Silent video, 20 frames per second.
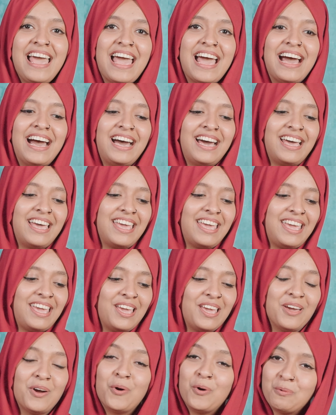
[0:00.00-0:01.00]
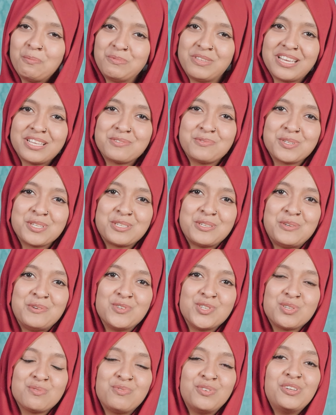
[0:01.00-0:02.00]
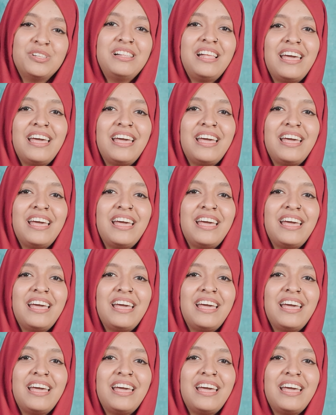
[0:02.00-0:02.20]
I hope that was useful,